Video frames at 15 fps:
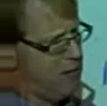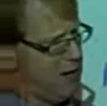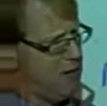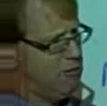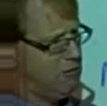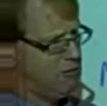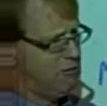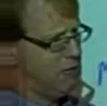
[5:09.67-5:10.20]

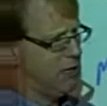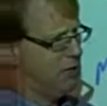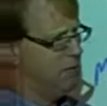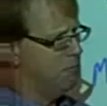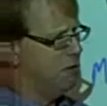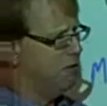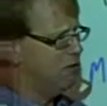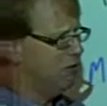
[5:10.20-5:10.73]
branches of our
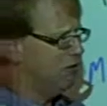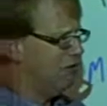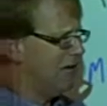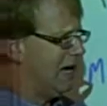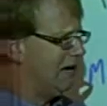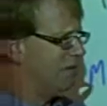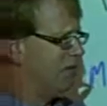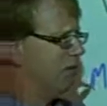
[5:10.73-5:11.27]
government. So it's
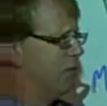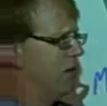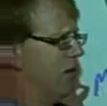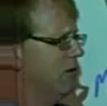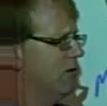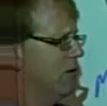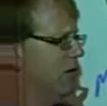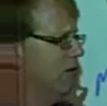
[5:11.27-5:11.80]
not just the
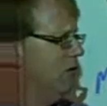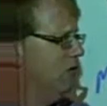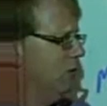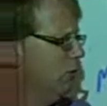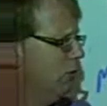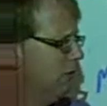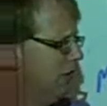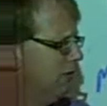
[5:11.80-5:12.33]
president
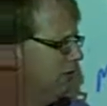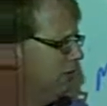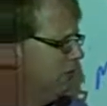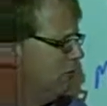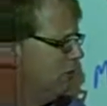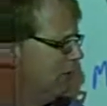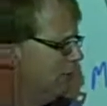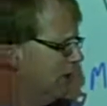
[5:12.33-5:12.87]
who gets to
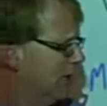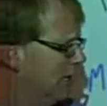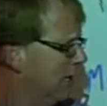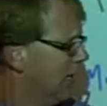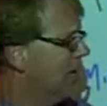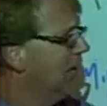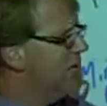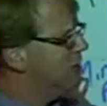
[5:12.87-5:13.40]
do everything.
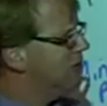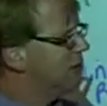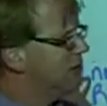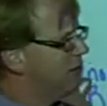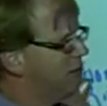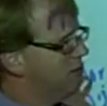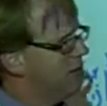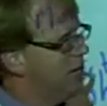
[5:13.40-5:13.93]
It's not
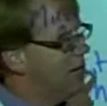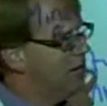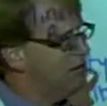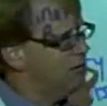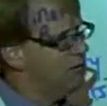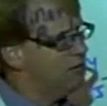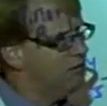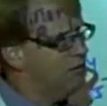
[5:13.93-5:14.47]
just
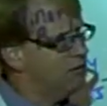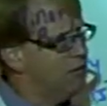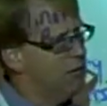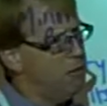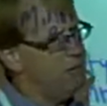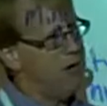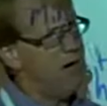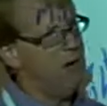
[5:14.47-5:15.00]
Congress that has all
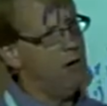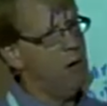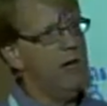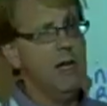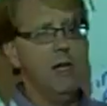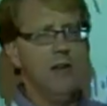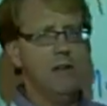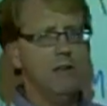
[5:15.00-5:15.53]
the power.
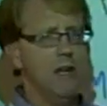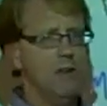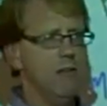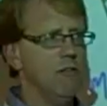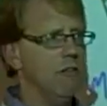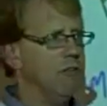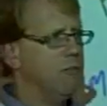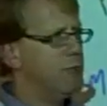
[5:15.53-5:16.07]
It's not
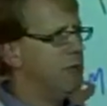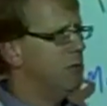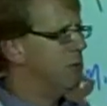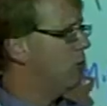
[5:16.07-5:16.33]
just the Supreme